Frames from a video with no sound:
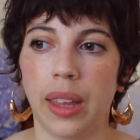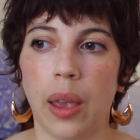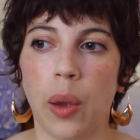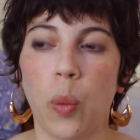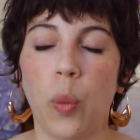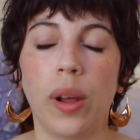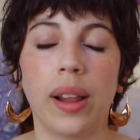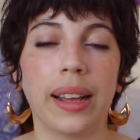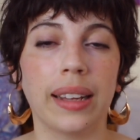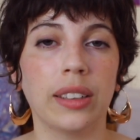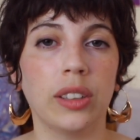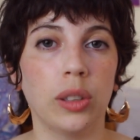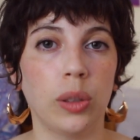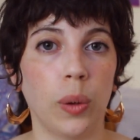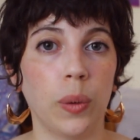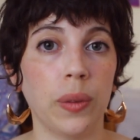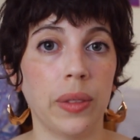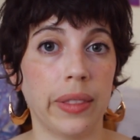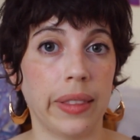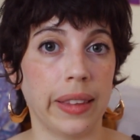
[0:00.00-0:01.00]
And while I
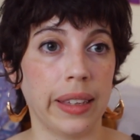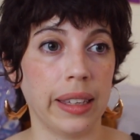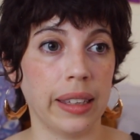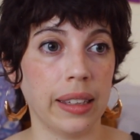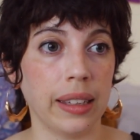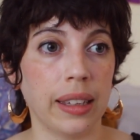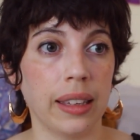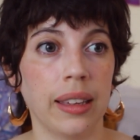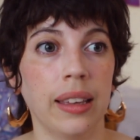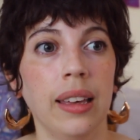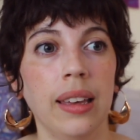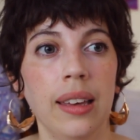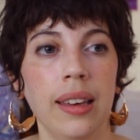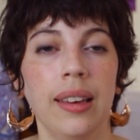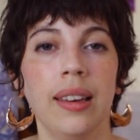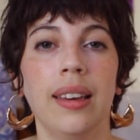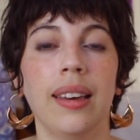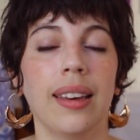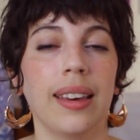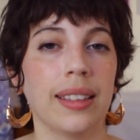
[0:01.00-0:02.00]
don't think
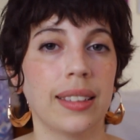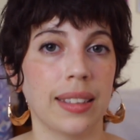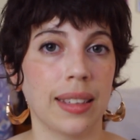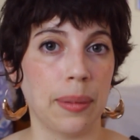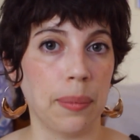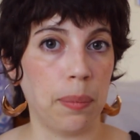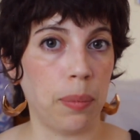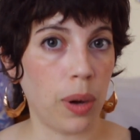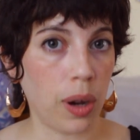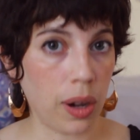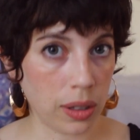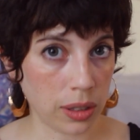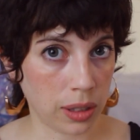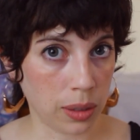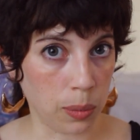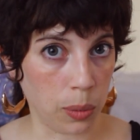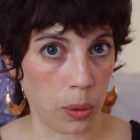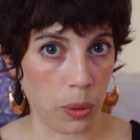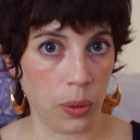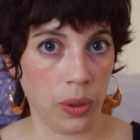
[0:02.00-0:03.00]
it's
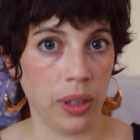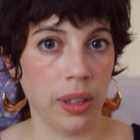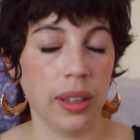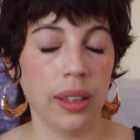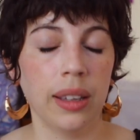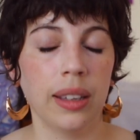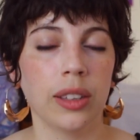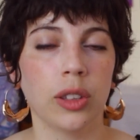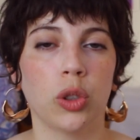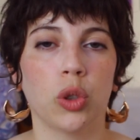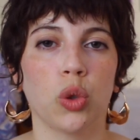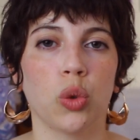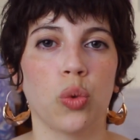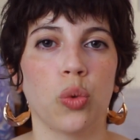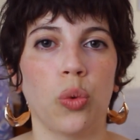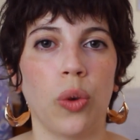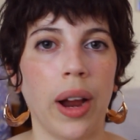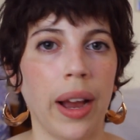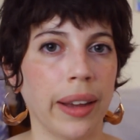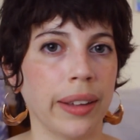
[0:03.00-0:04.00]
impossible
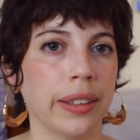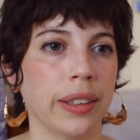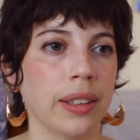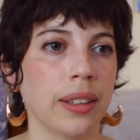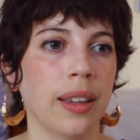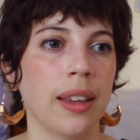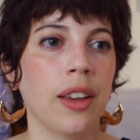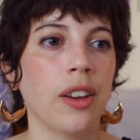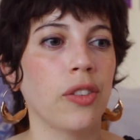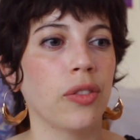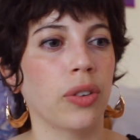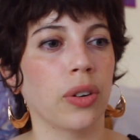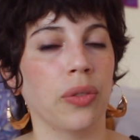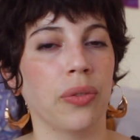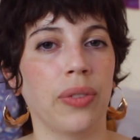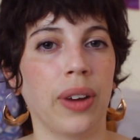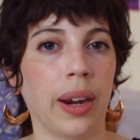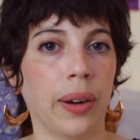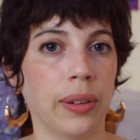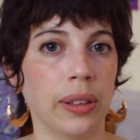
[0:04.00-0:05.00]
to rise
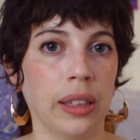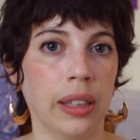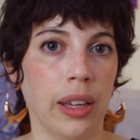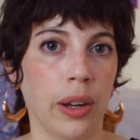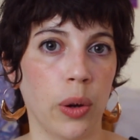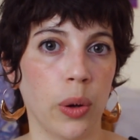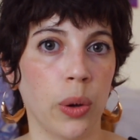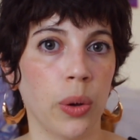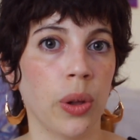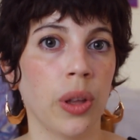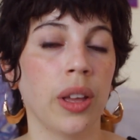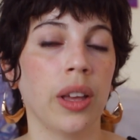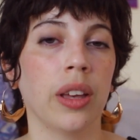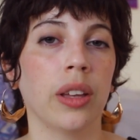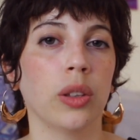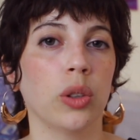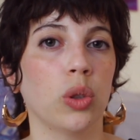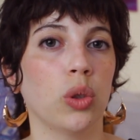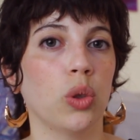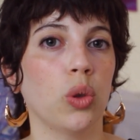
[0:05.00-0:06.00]
from very little
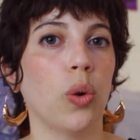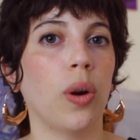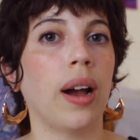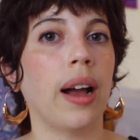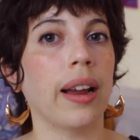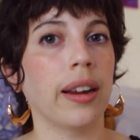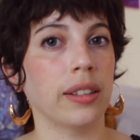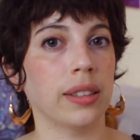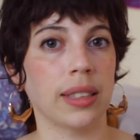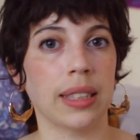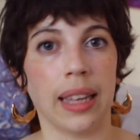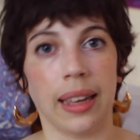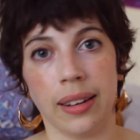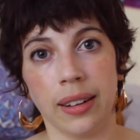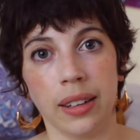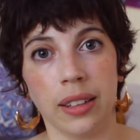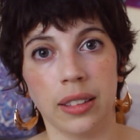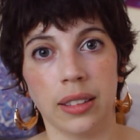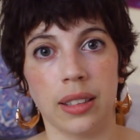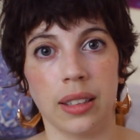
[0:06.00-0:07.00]
to a higher
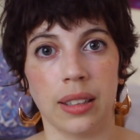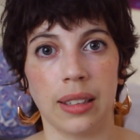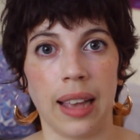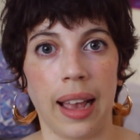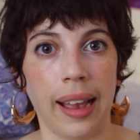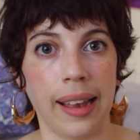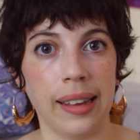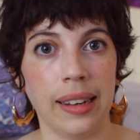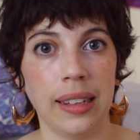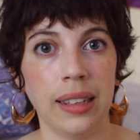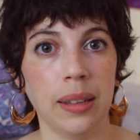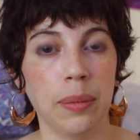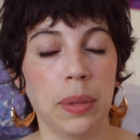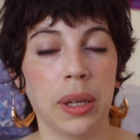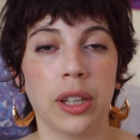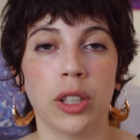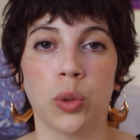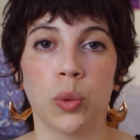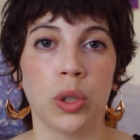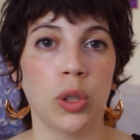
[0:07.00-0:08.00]
standing in society,
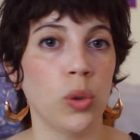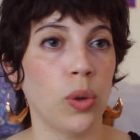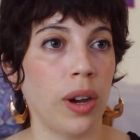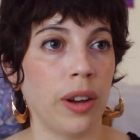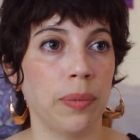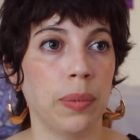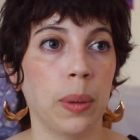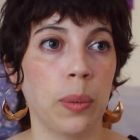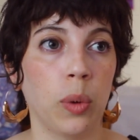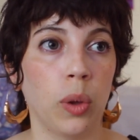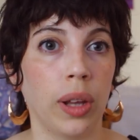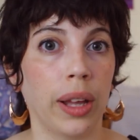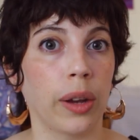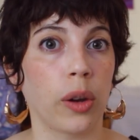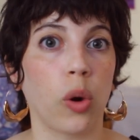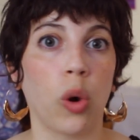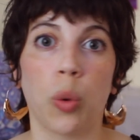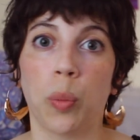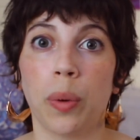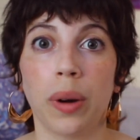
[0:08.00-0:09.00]
because we do have people
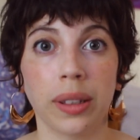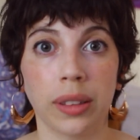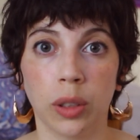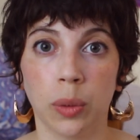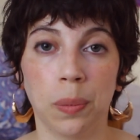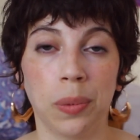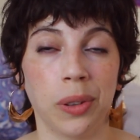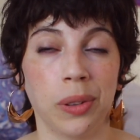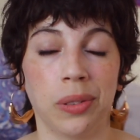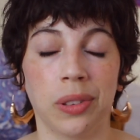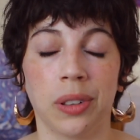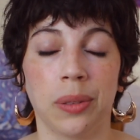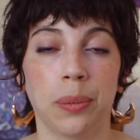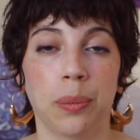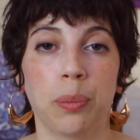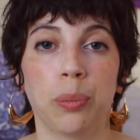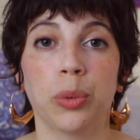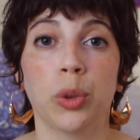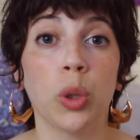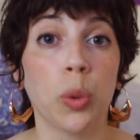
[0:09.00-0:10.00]
like Oprah
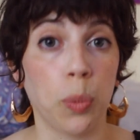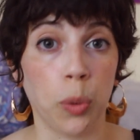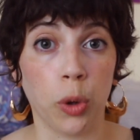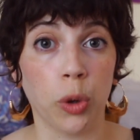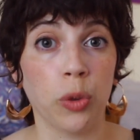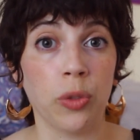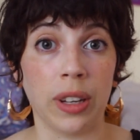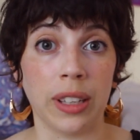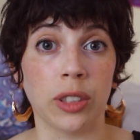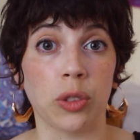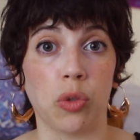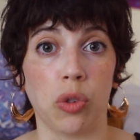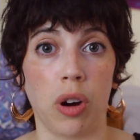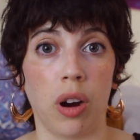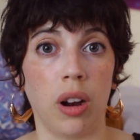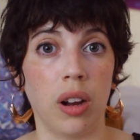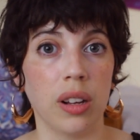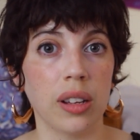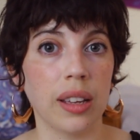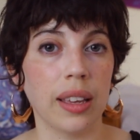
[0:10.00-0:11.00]
to prove us
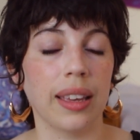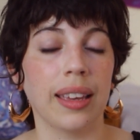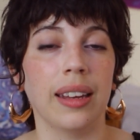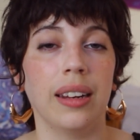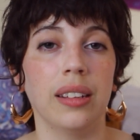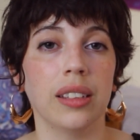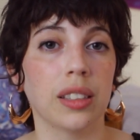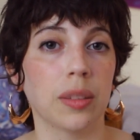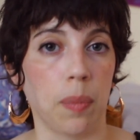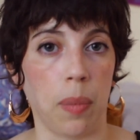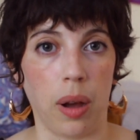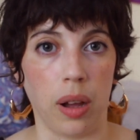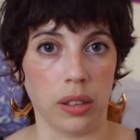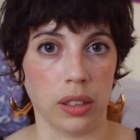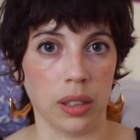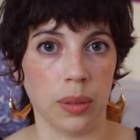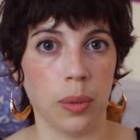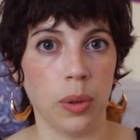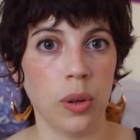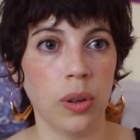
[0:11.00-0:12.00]
wrong, it is
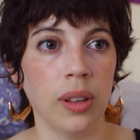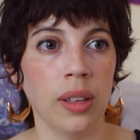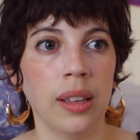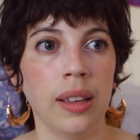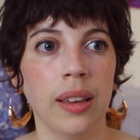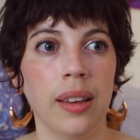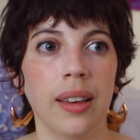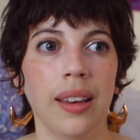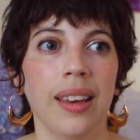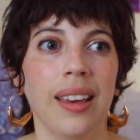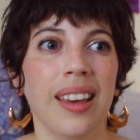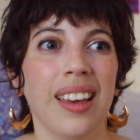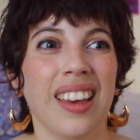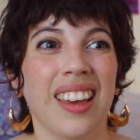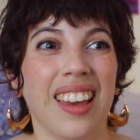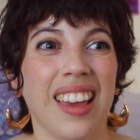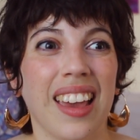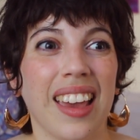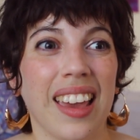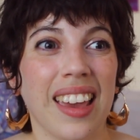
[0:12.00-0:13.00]
possible.
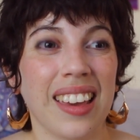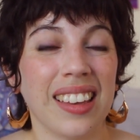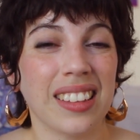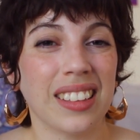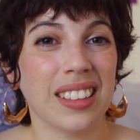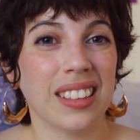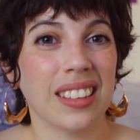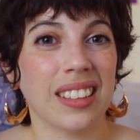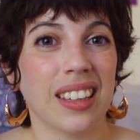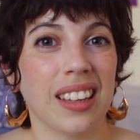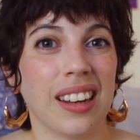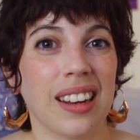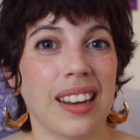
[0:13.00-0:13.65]
It's